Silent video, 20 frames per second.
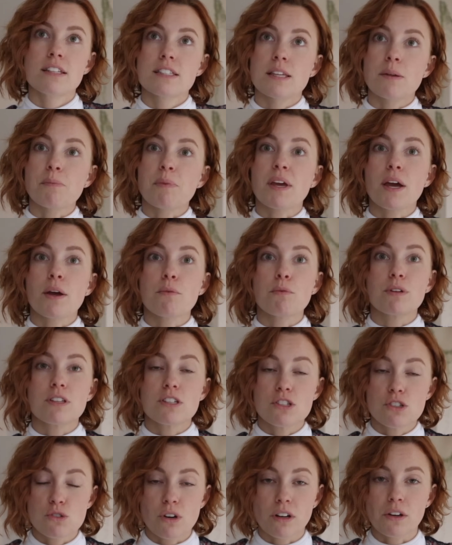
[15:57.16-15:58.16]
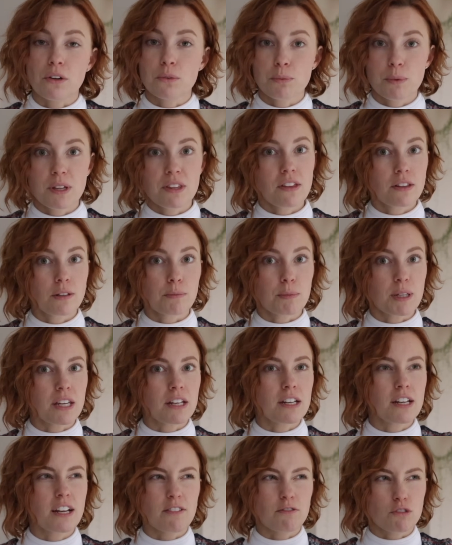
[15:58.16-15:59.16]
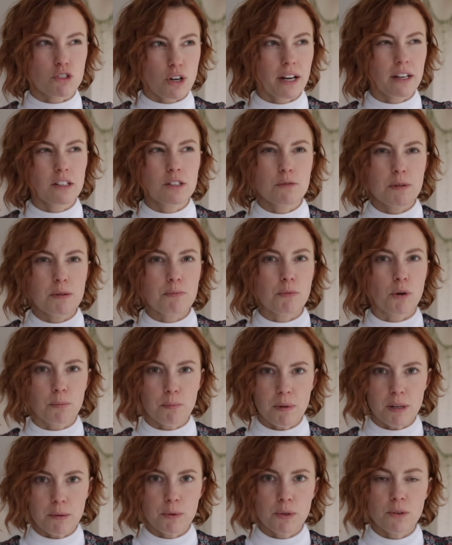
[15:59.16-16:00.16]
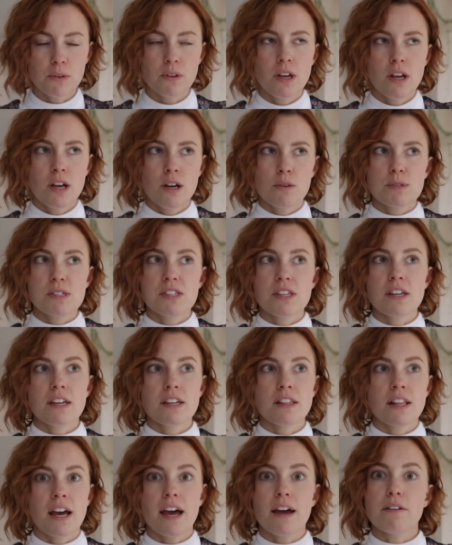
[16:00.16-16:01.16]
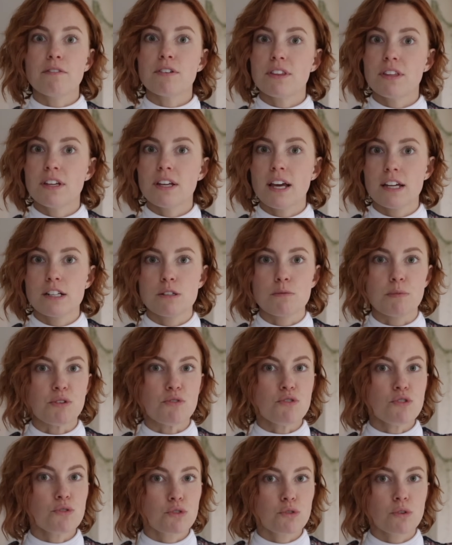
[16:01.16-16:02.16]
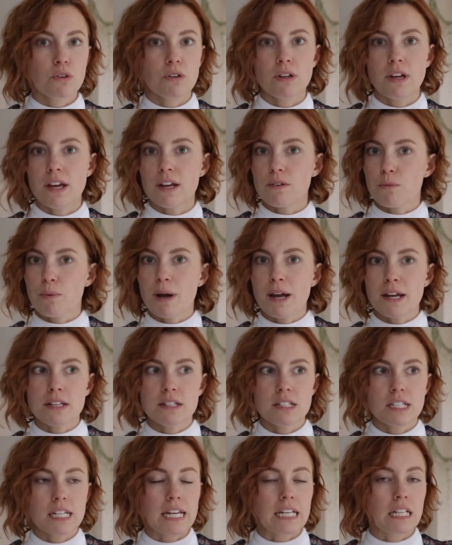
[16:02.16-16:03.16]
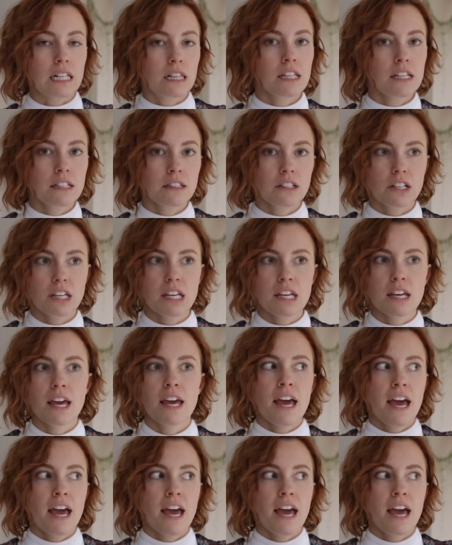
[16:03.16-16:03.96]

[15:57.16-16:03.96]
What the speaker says: Something I really struggled with at the beginning of trying to be more minimal was thinking that everything had to be neutral and white and clean looking.